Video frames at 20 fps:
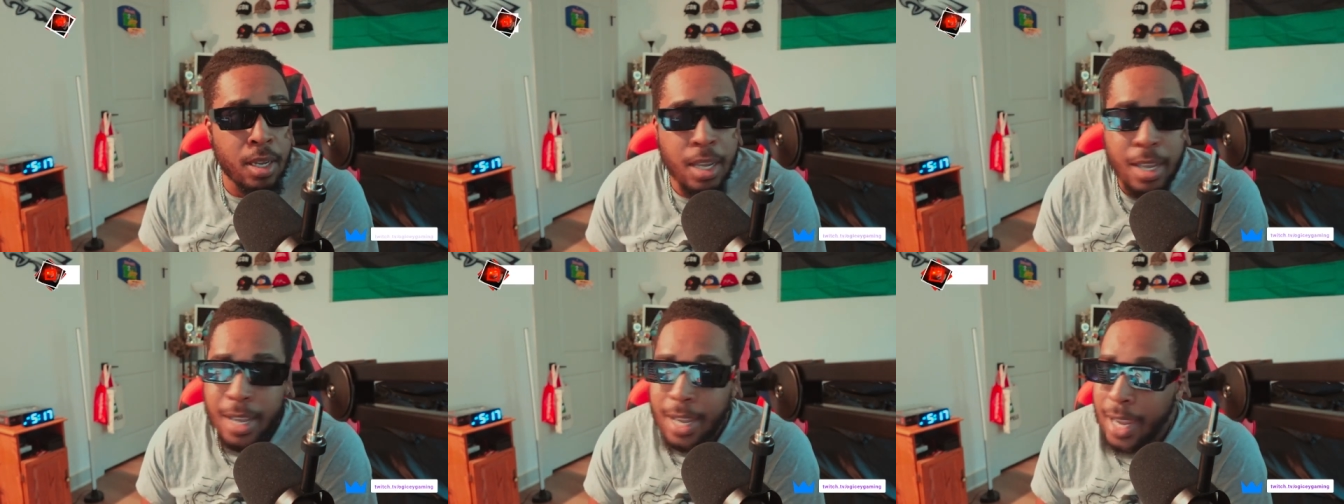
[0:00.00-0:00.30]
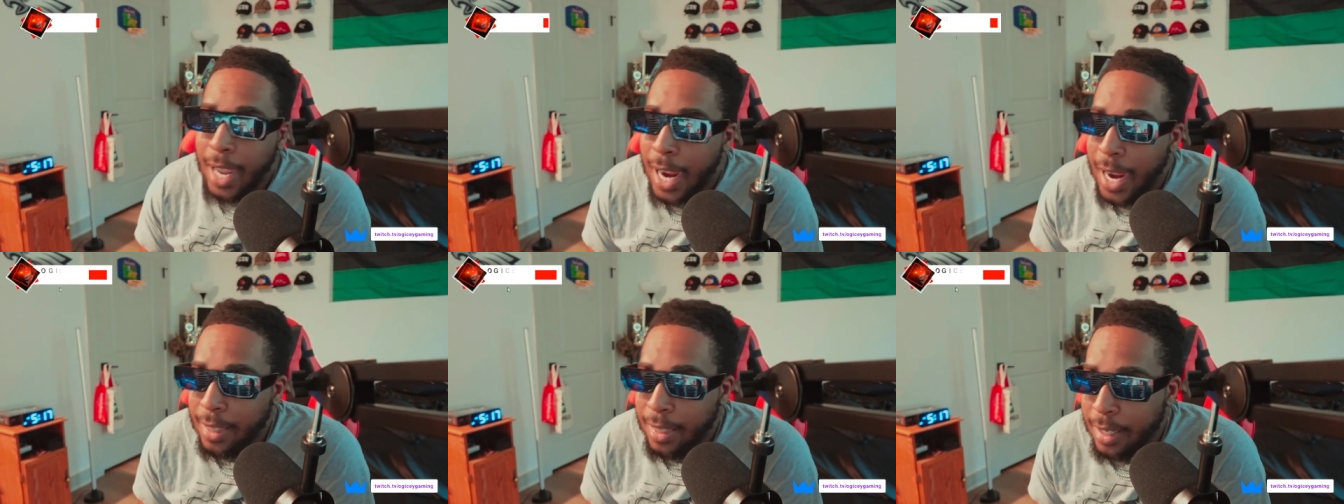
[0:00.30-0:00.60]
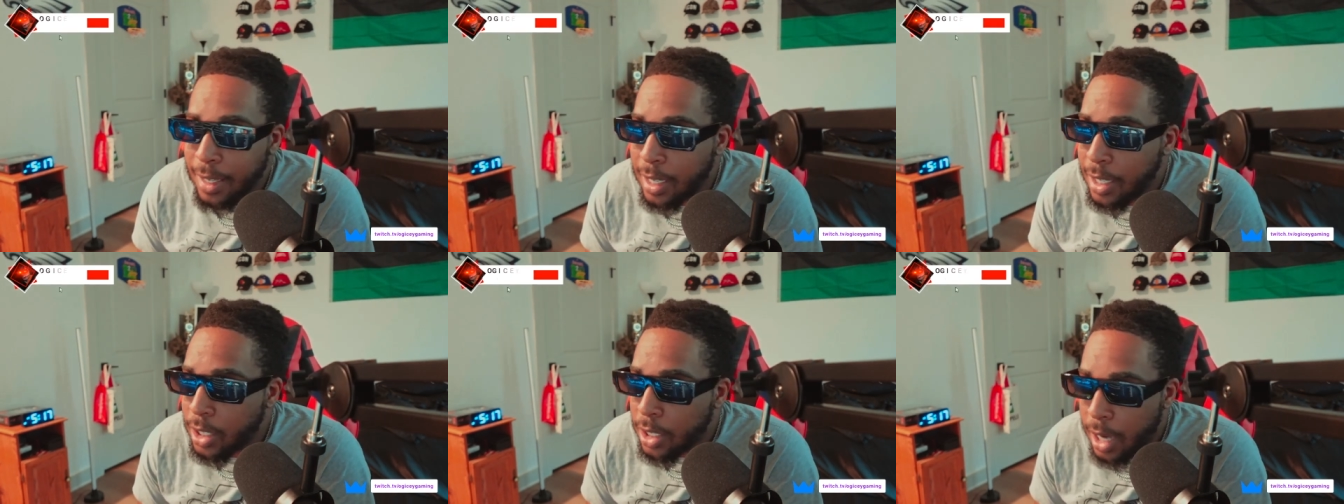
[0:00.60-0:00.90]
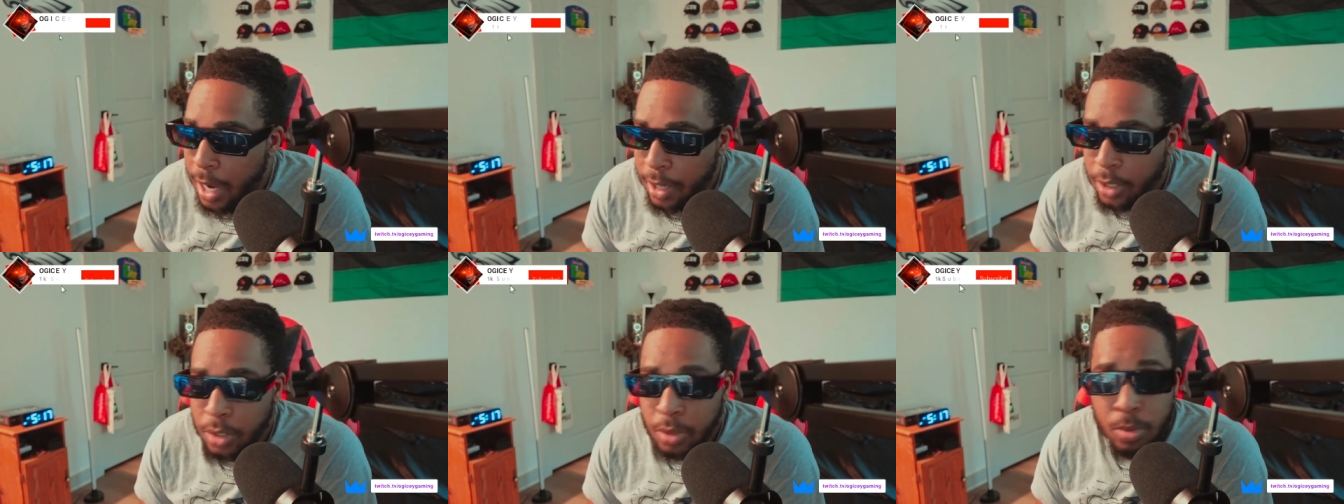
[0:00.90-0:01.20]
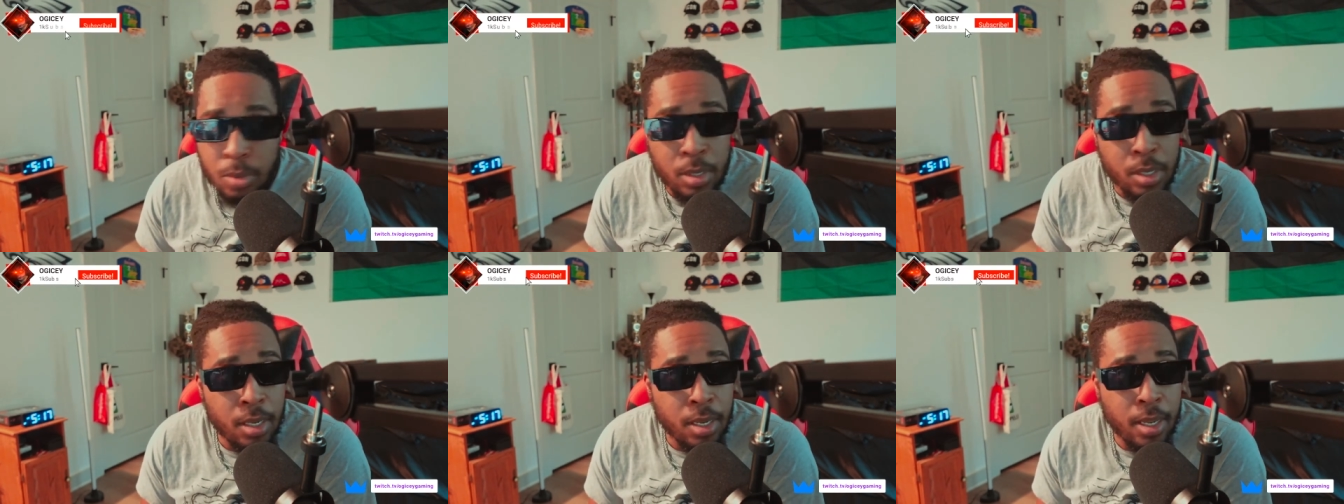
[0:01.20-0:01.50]
Anthony
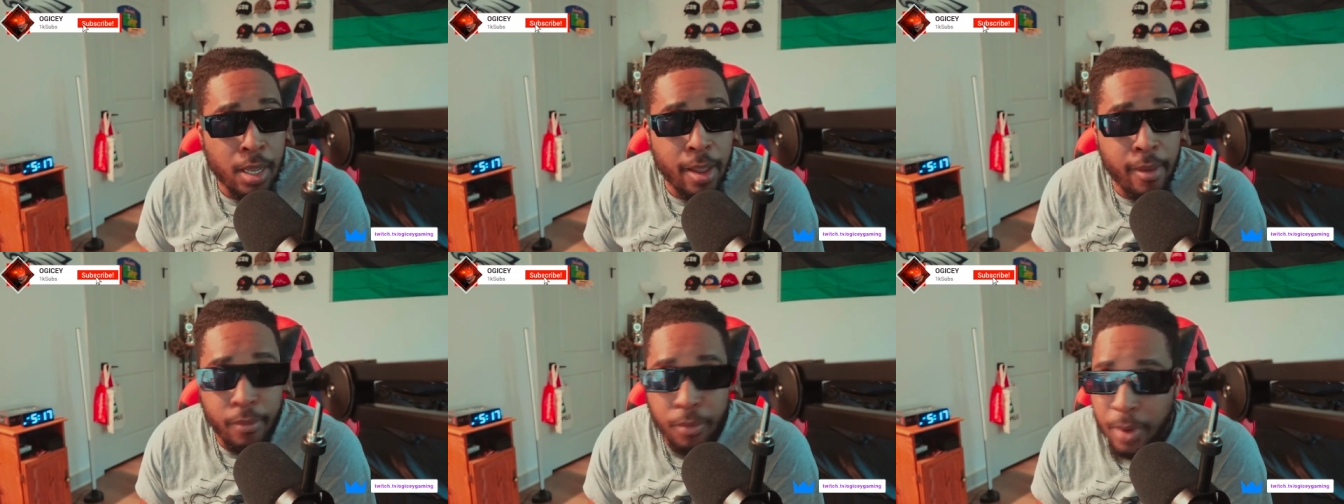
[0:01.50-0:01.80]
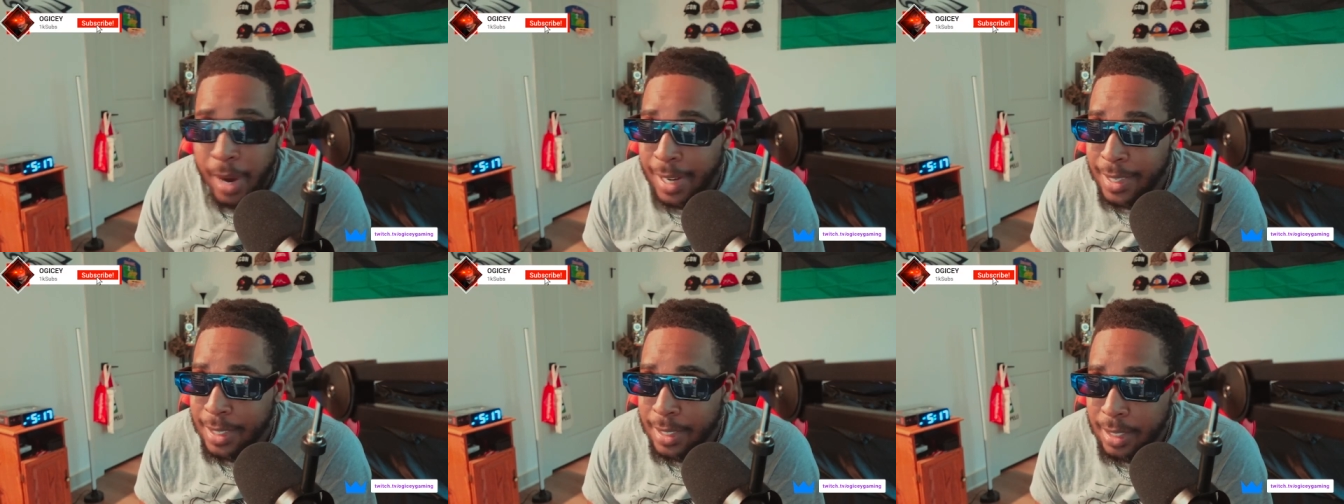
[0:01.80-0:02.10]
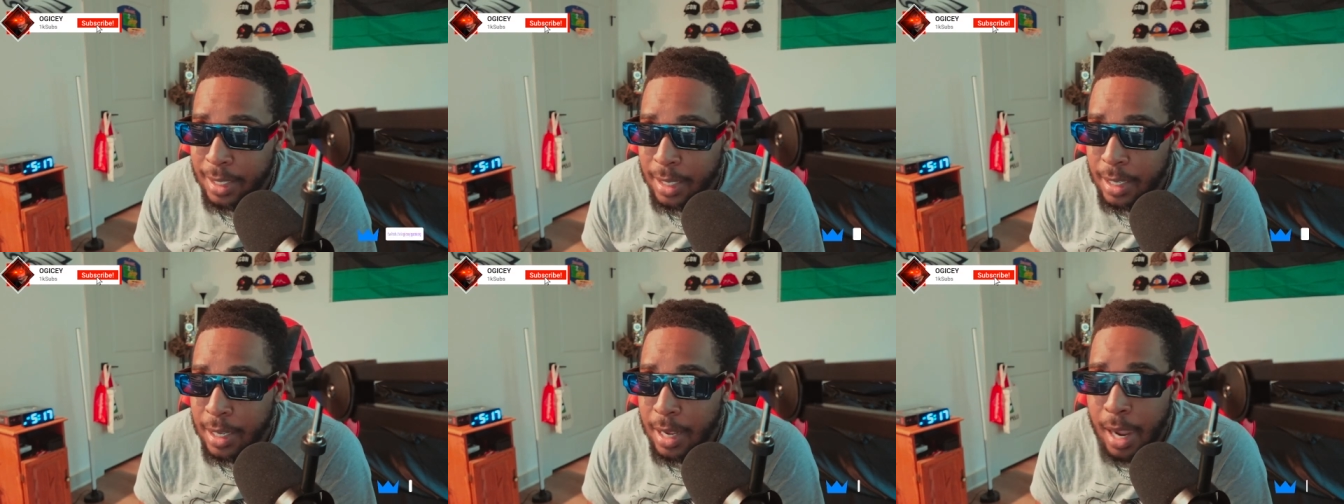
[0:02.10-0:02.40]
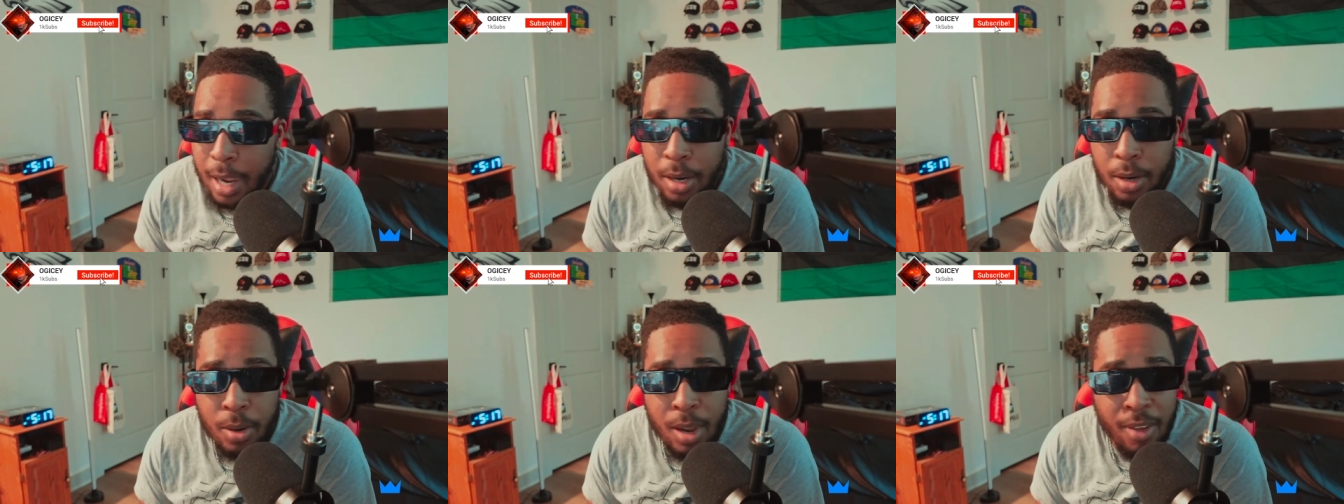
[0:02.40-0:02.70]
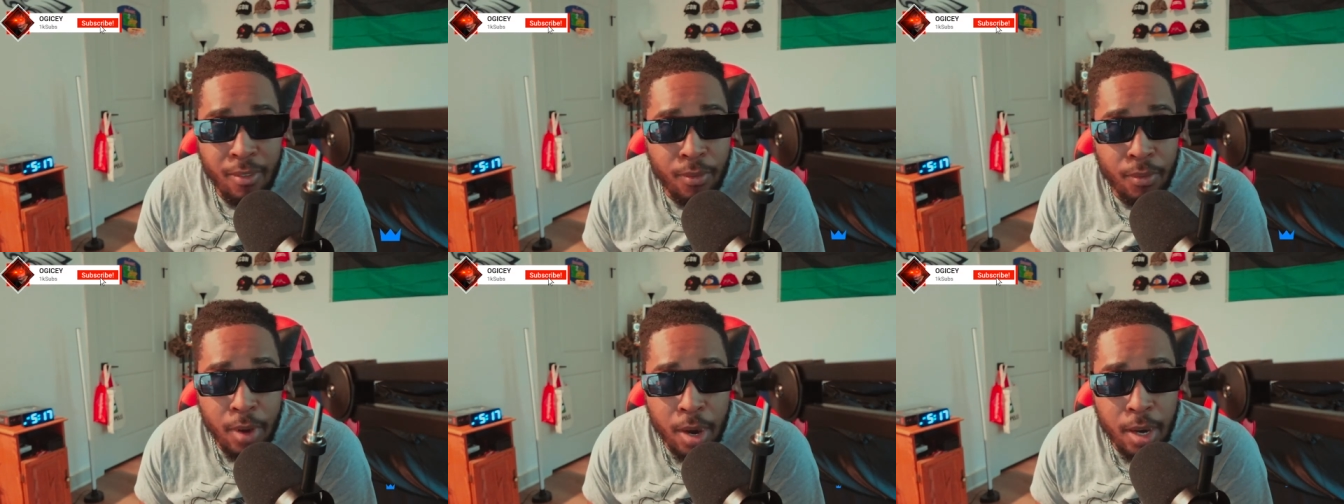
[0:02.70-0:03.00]
Joshua and Francis Ngannou have
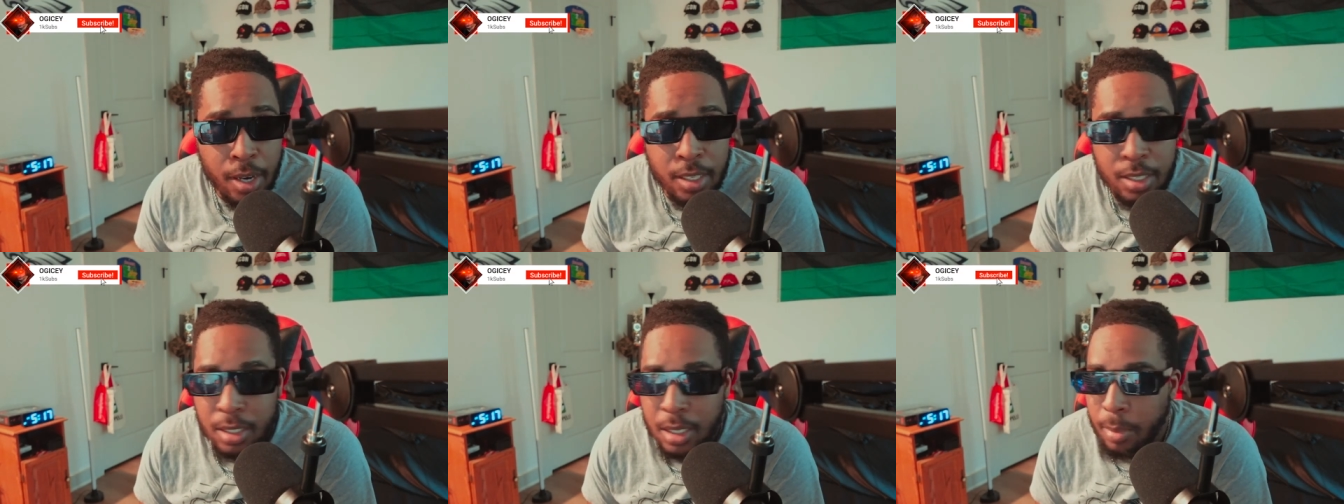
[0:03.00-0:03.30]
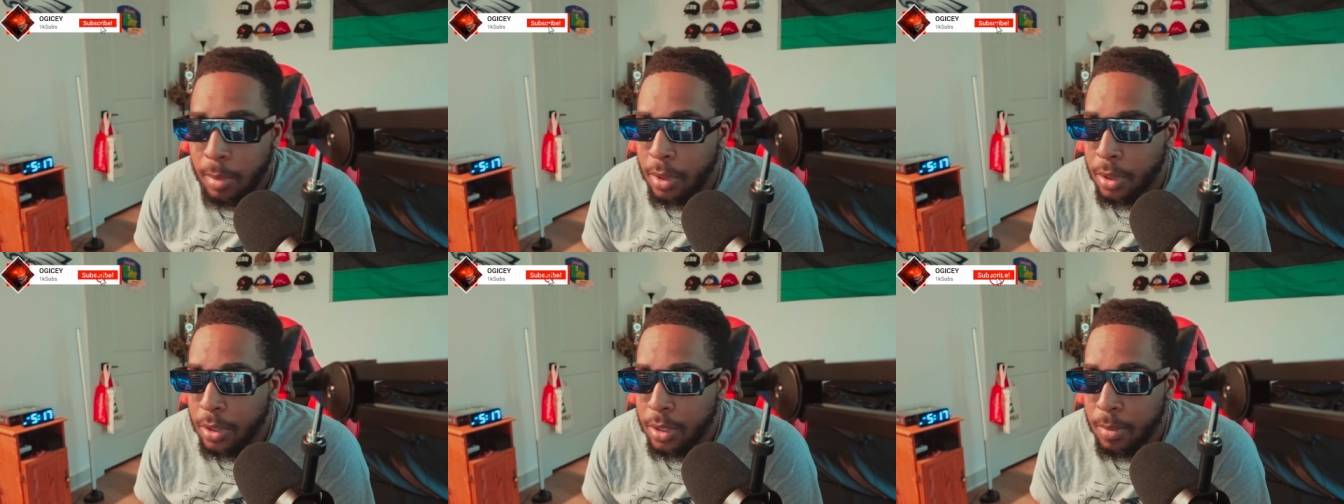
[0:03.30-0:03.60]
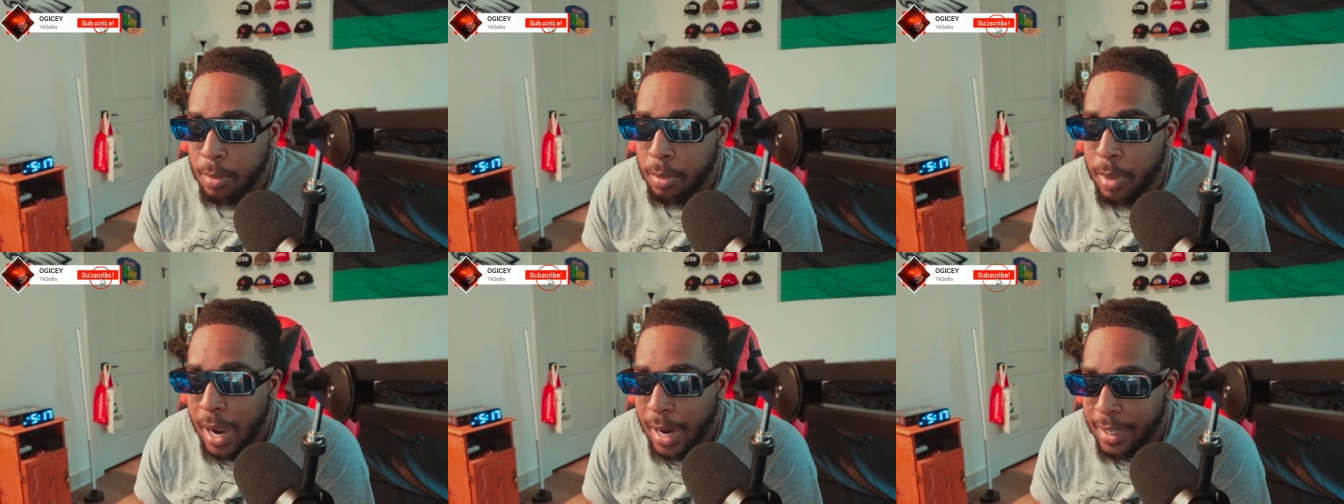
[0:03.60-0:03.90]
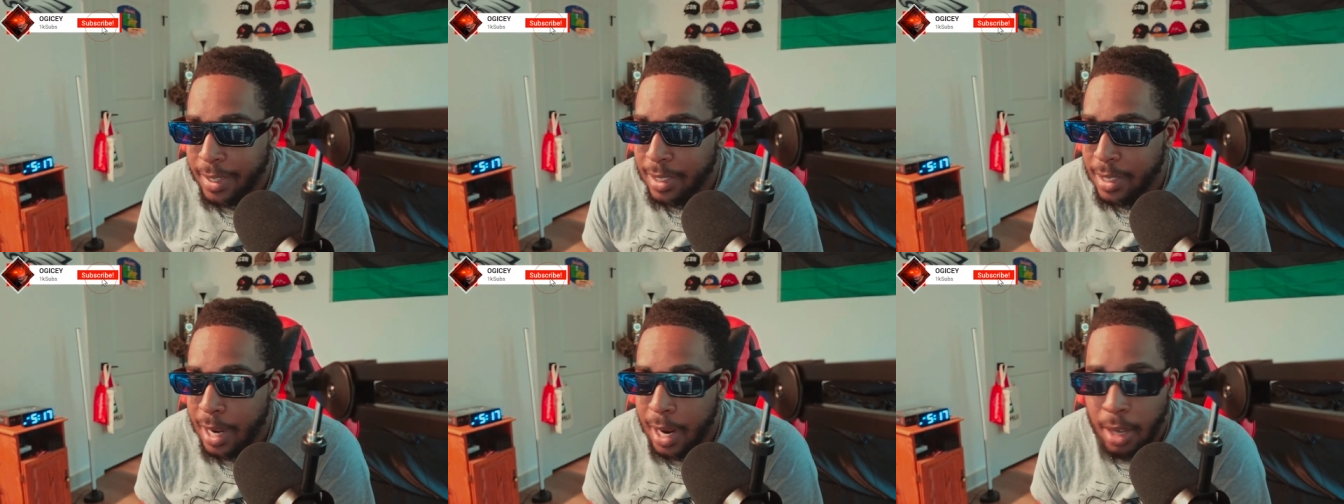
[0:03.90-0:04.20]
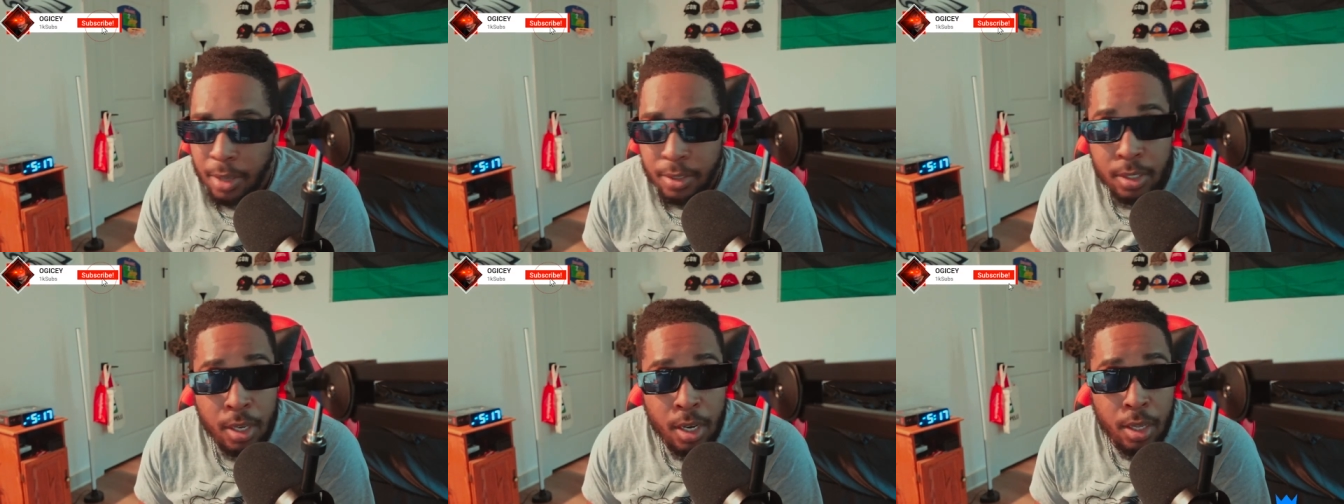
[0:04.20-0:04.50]
very similar body styles.